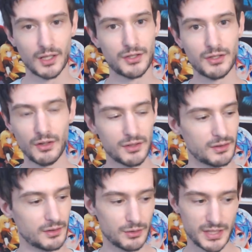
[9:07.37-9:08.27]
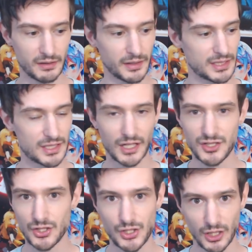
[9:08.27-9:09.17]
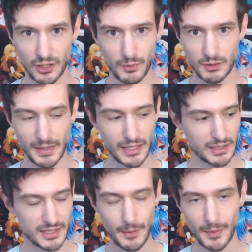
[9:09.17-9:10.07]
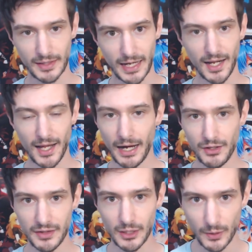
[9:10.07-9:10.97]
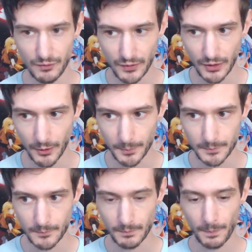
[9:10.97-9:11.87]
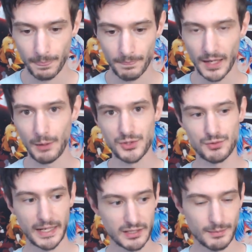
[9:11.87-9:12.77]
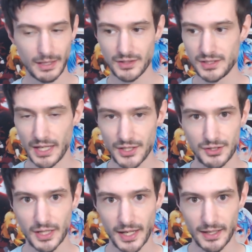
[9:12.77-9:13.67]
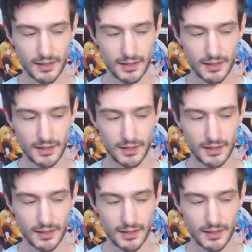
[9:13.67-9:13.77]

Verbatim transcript: You know, you sound like such a jerk when you're making a statement like that. How do you think we feel? I was ranting about this yesterday.